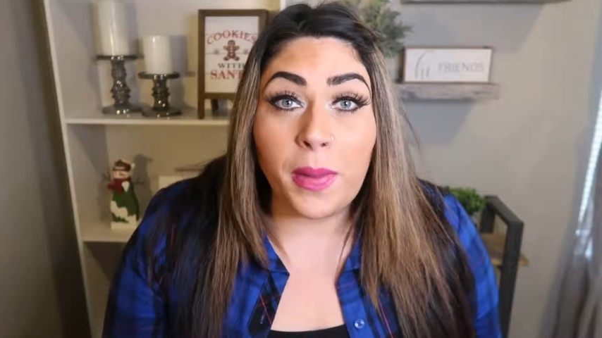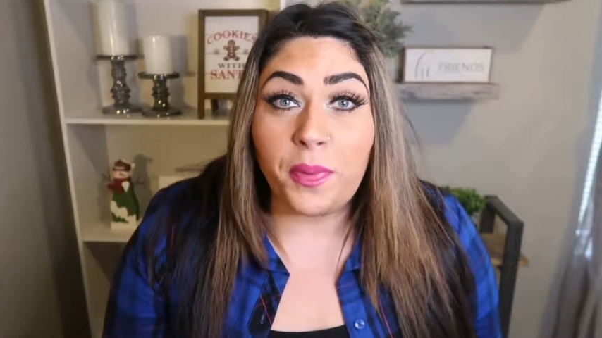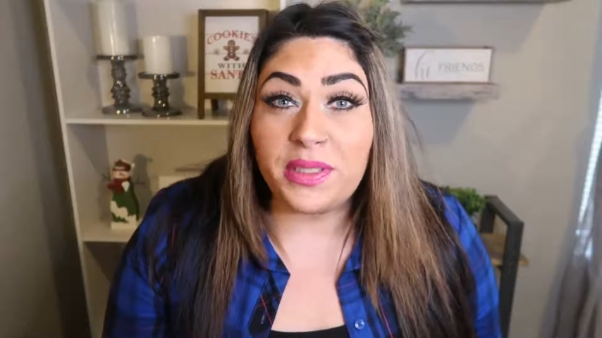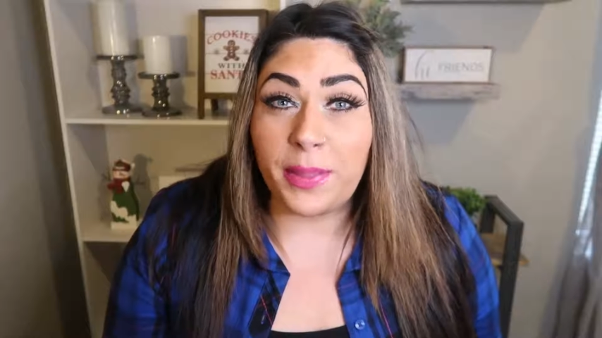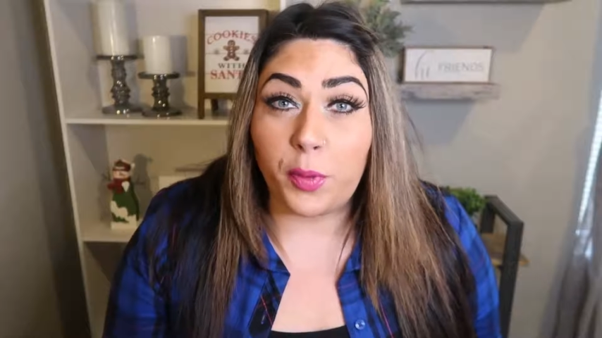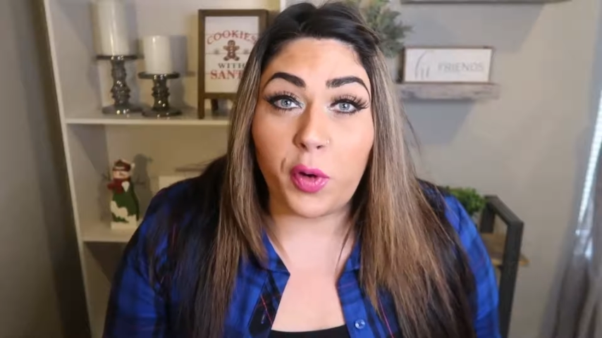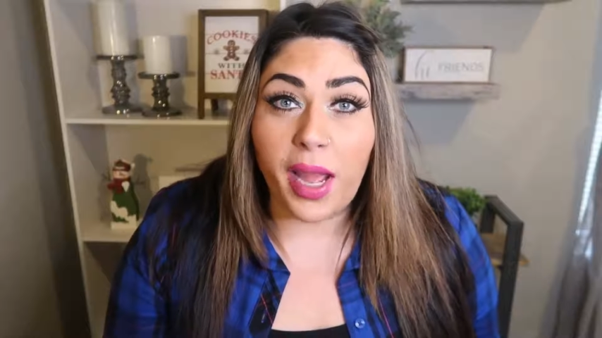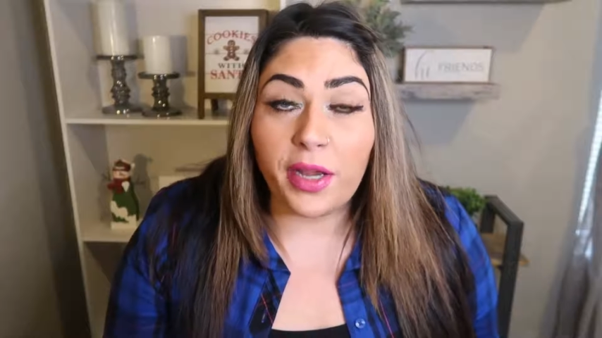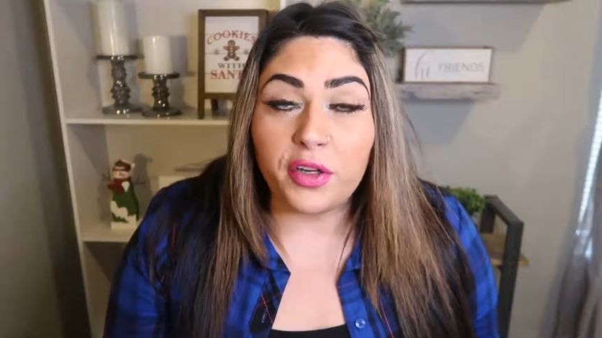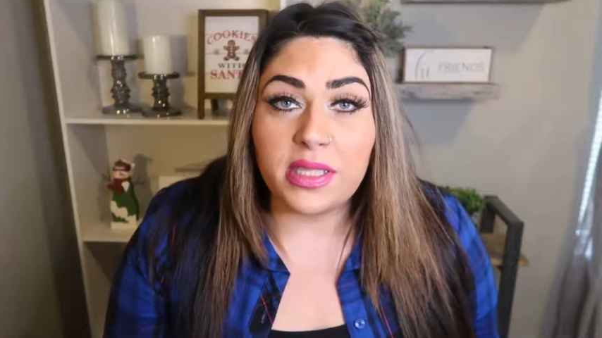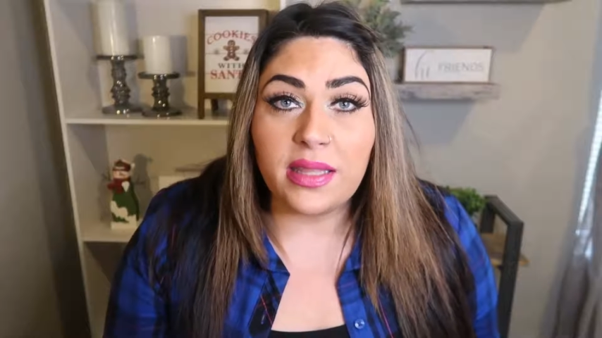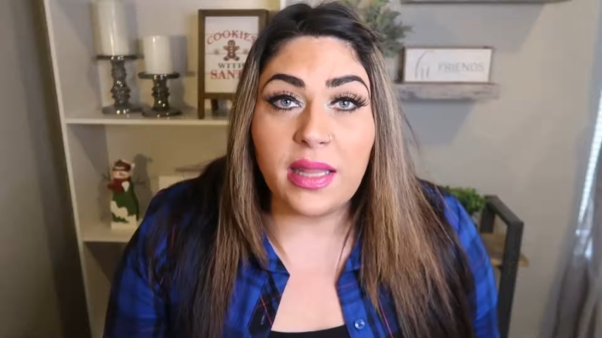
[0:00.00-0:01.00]
People dip
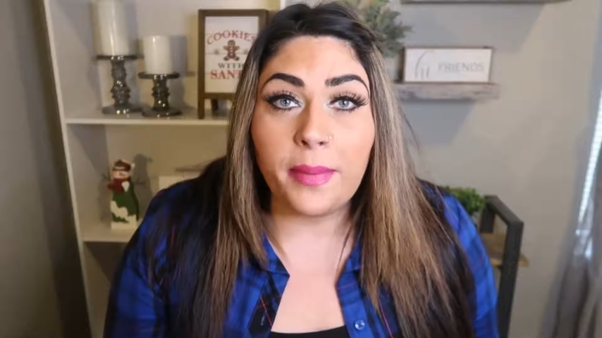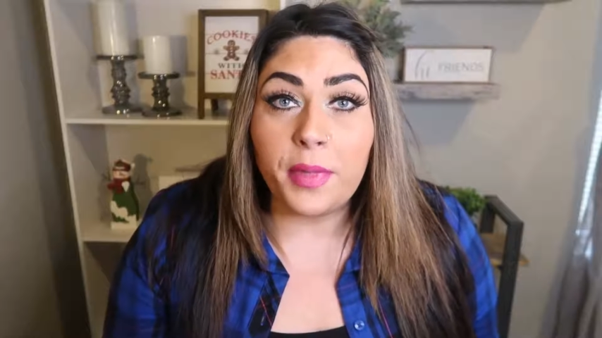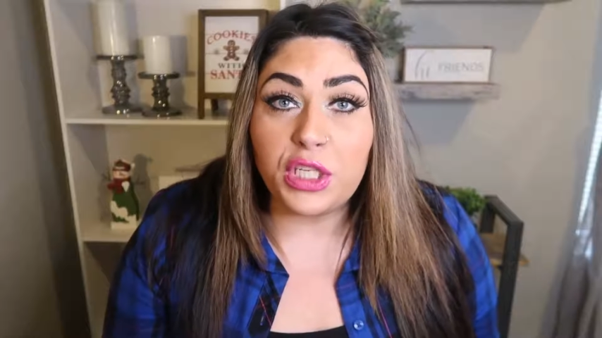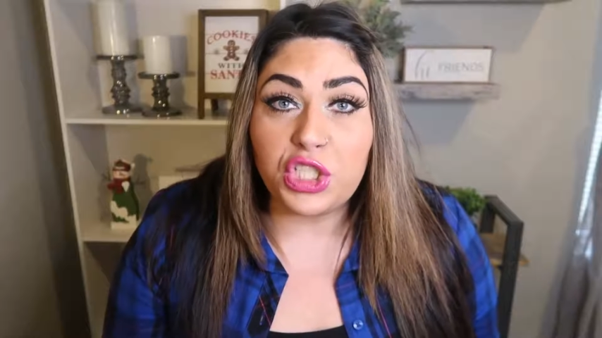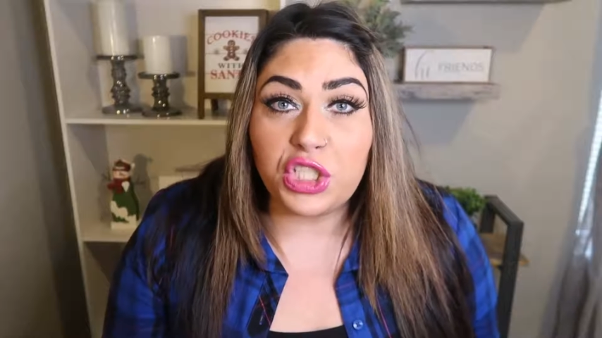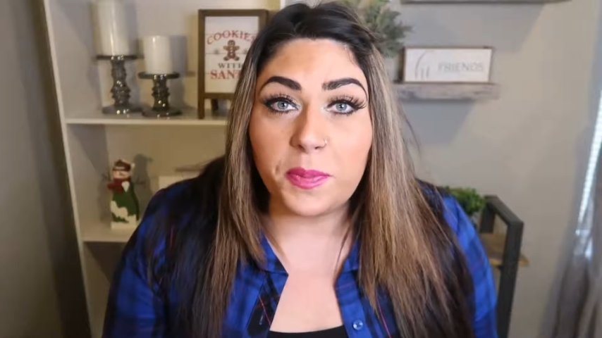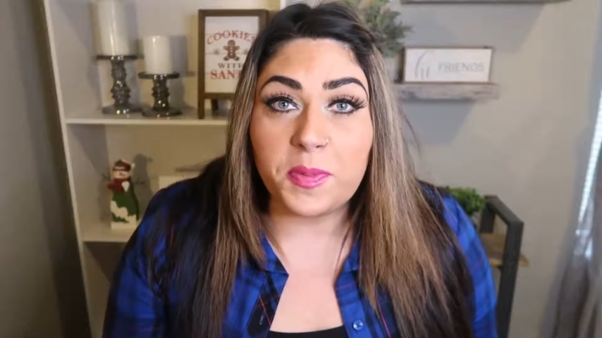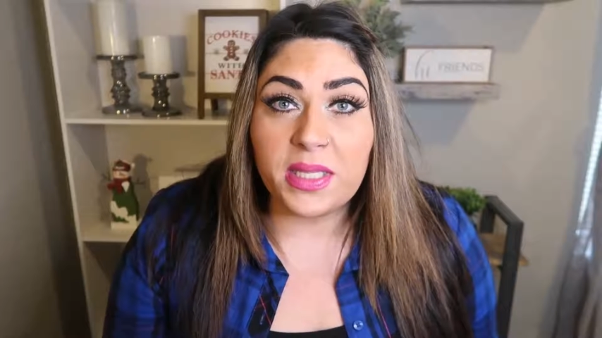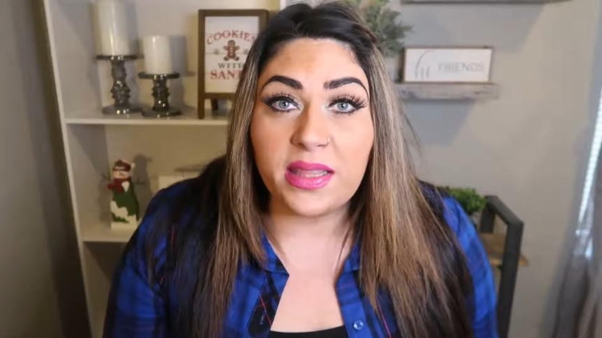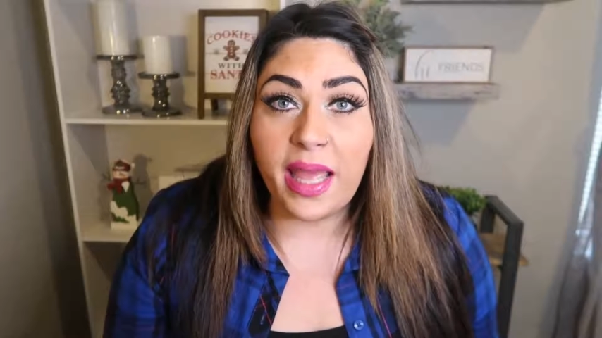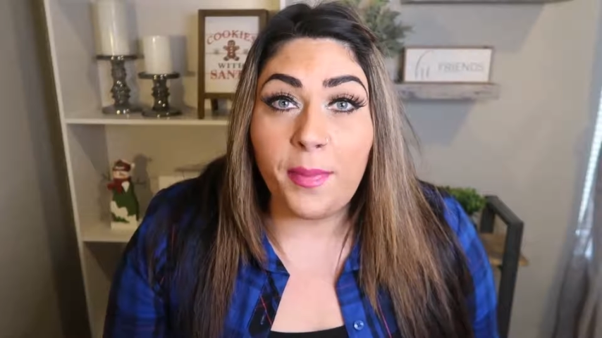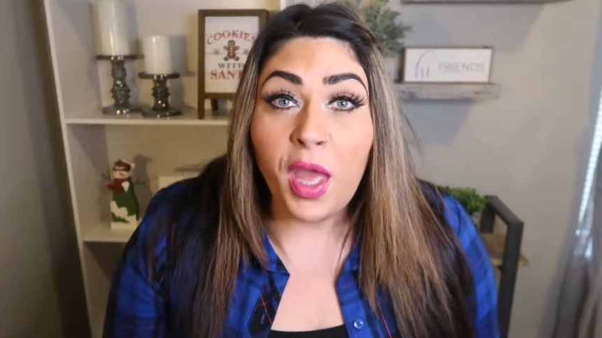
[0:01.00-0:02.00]
crackers in them, chips
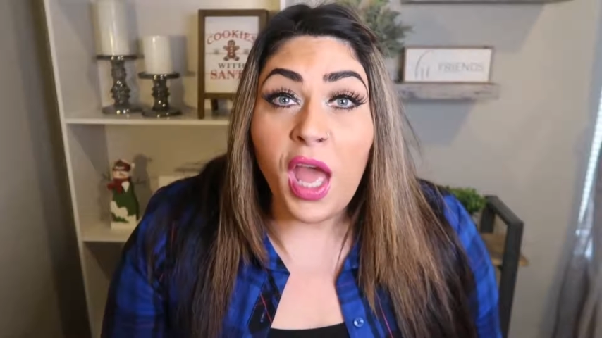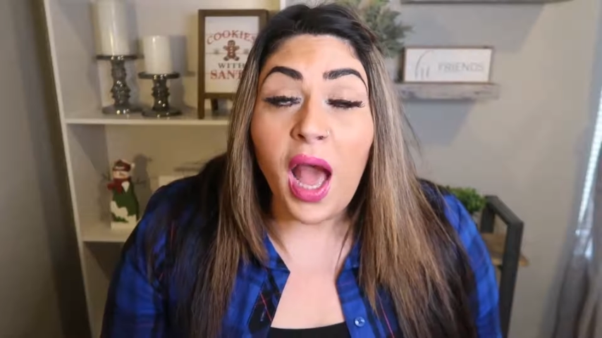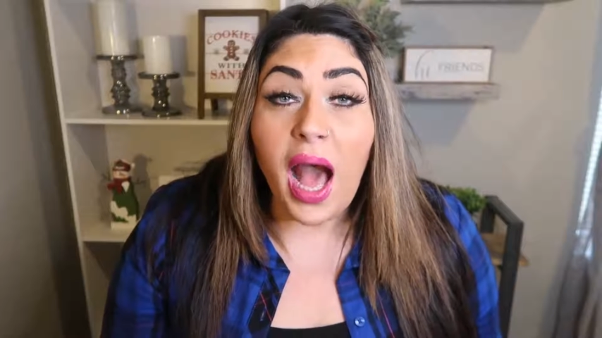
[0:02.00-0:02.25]
in them.